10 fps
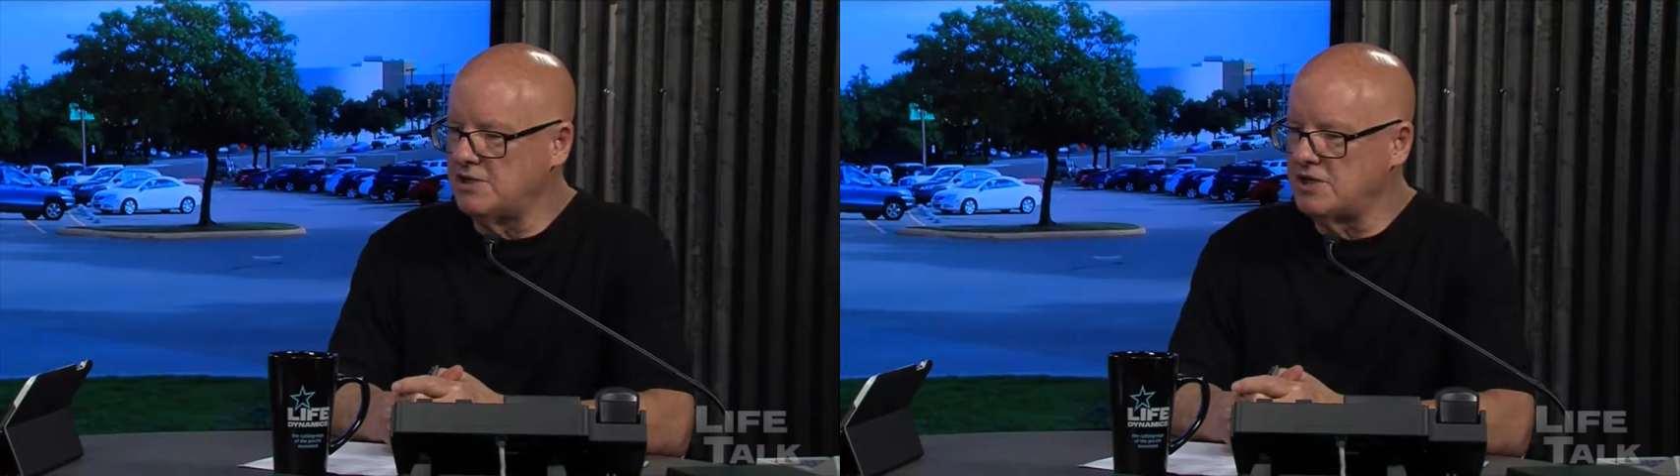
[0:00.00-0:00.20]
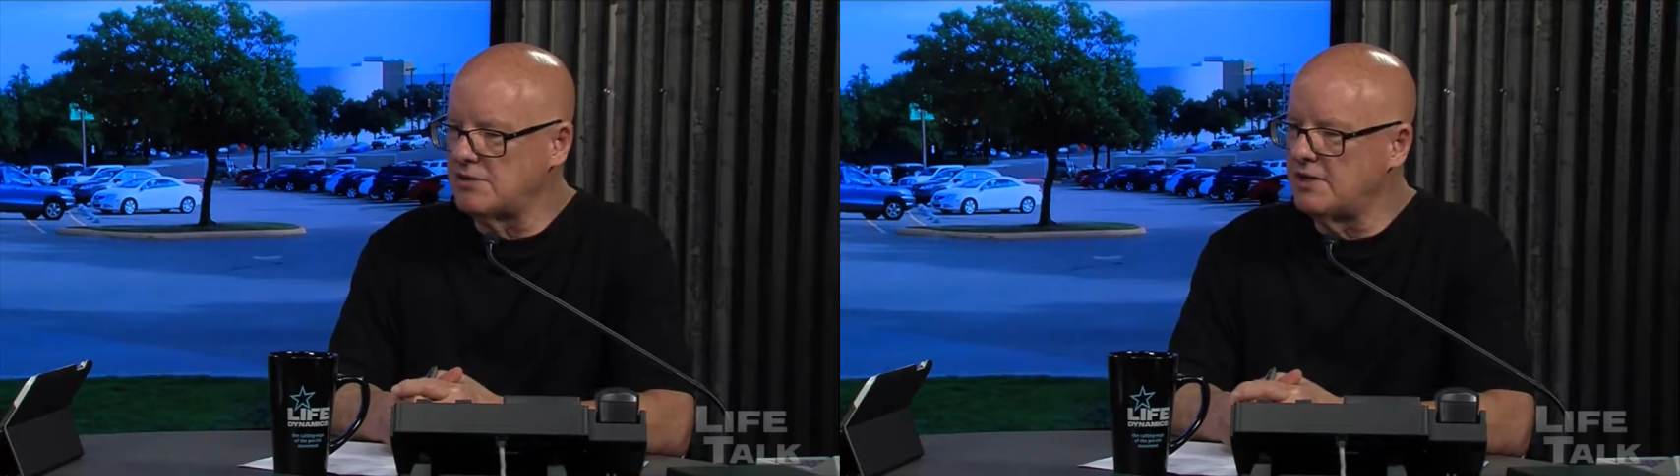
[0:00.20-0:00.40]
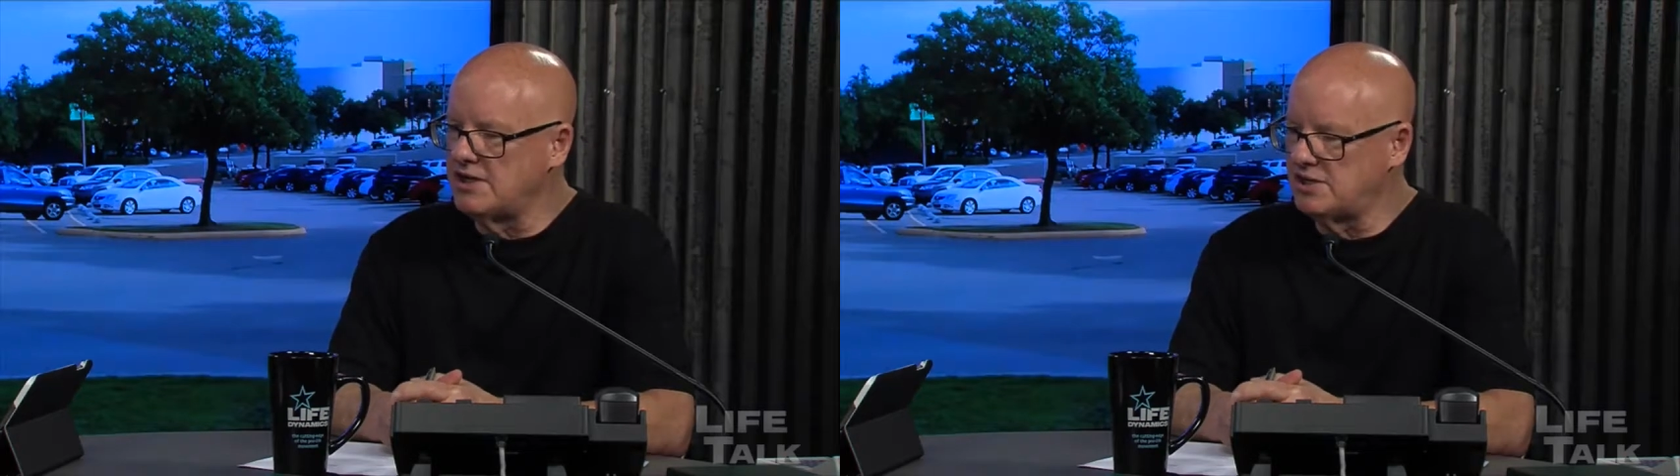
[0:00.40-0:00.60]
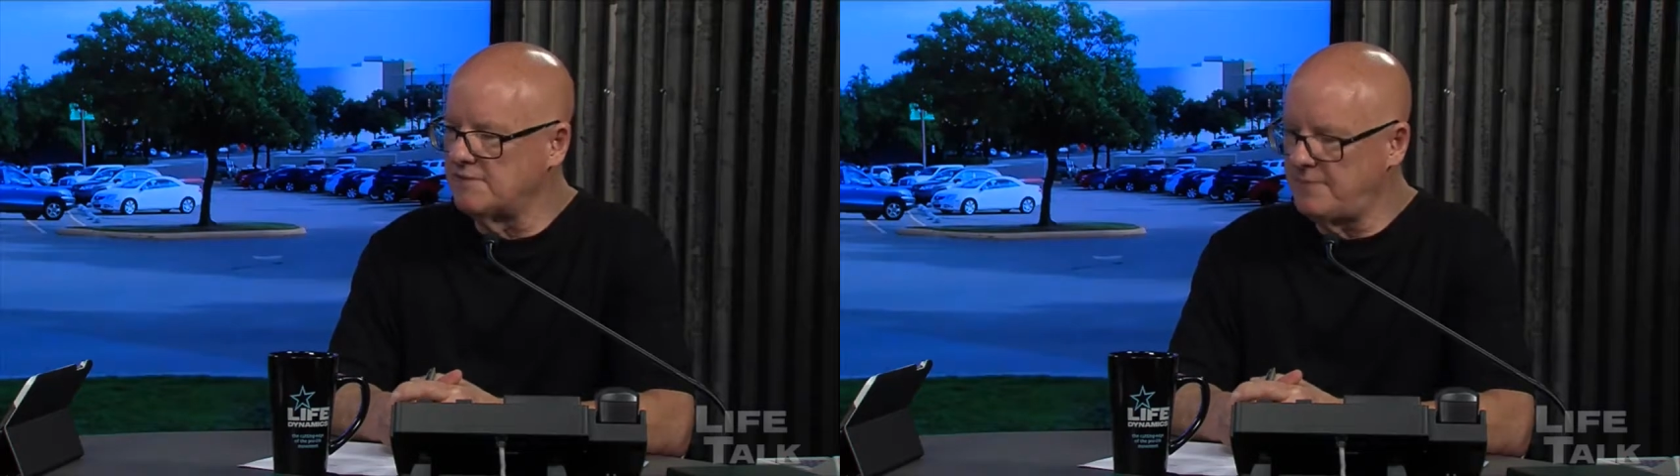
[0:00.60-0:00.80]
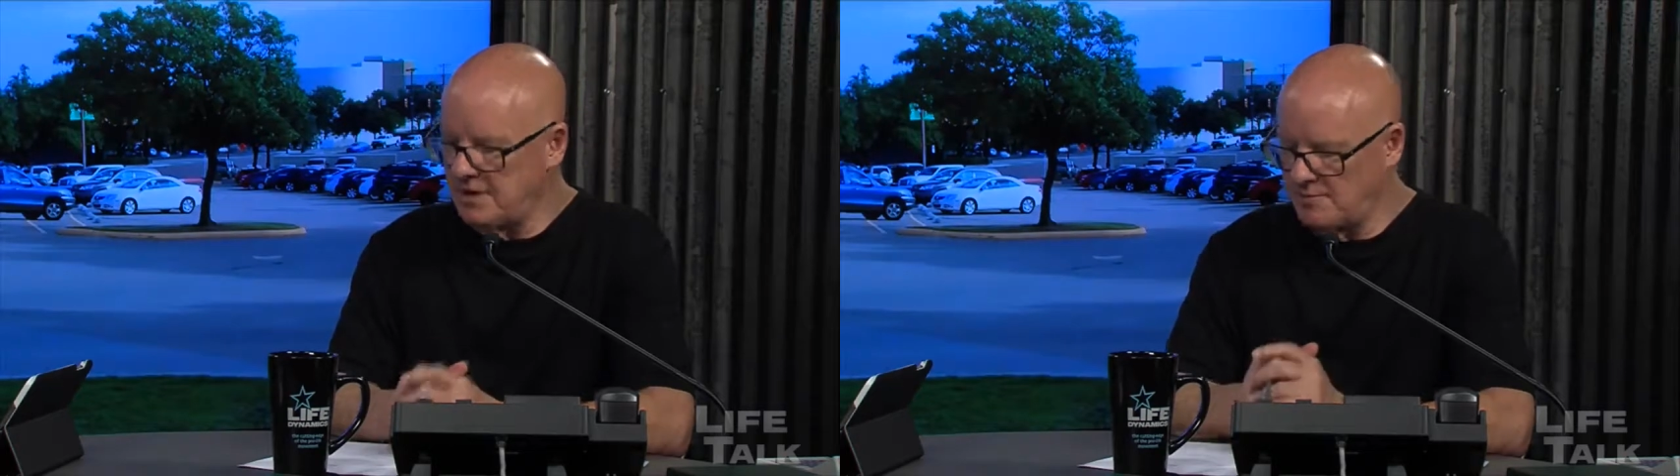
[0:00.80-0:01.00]
generation
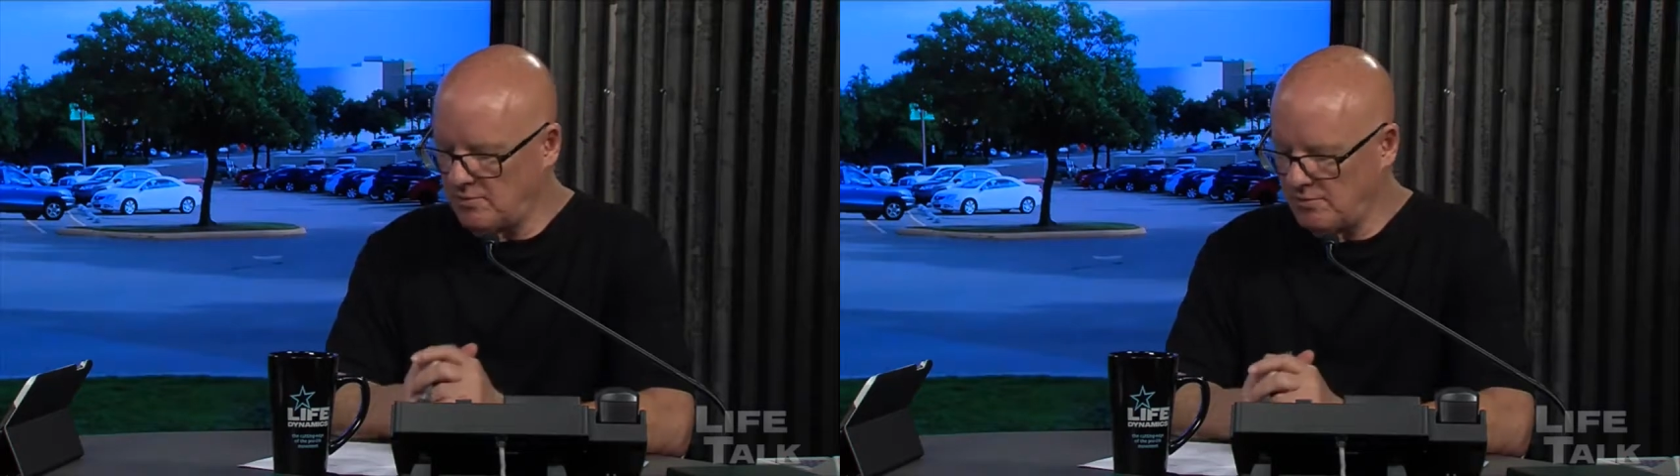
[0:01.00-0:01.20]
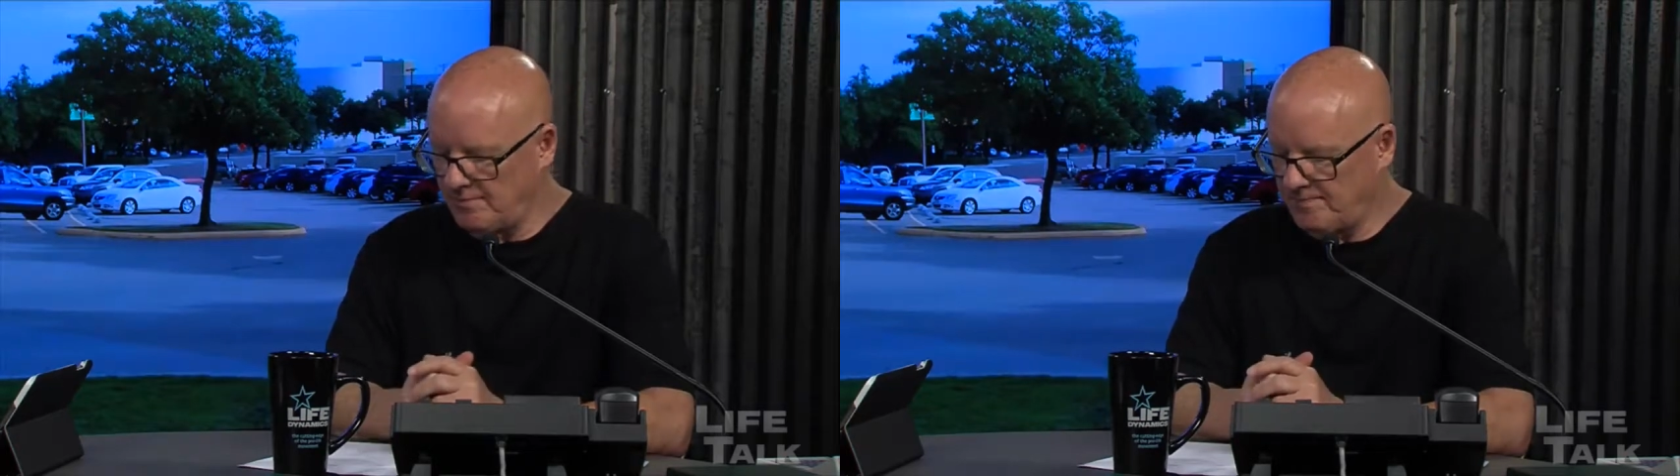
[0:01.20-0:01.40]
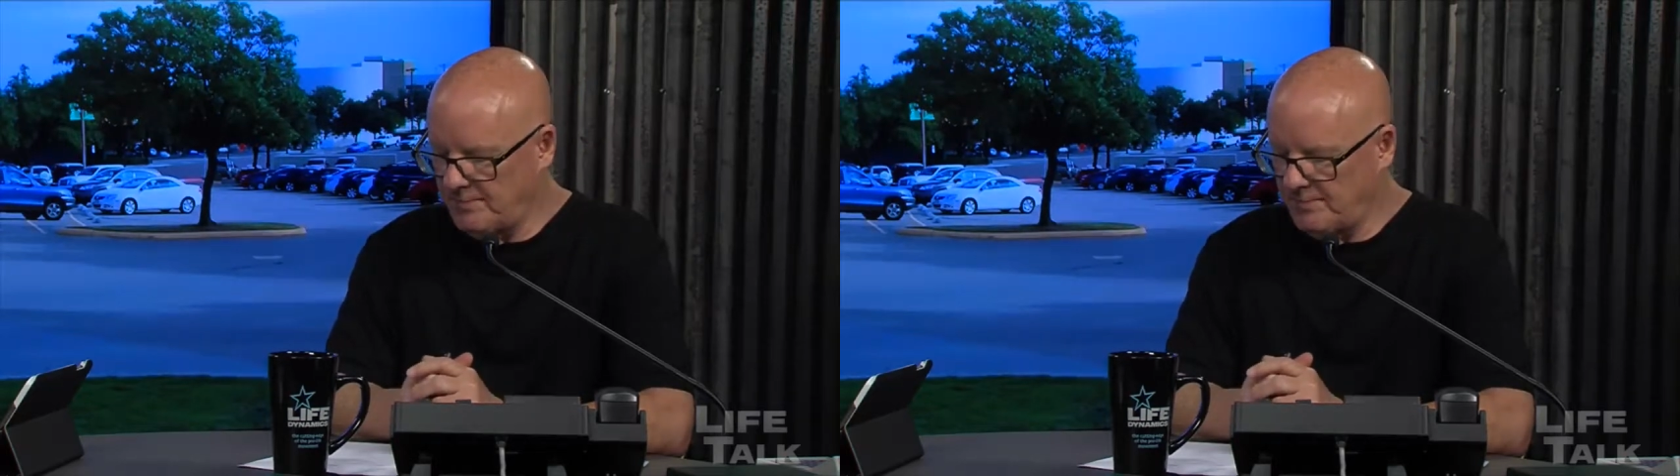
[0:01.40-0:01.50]
of people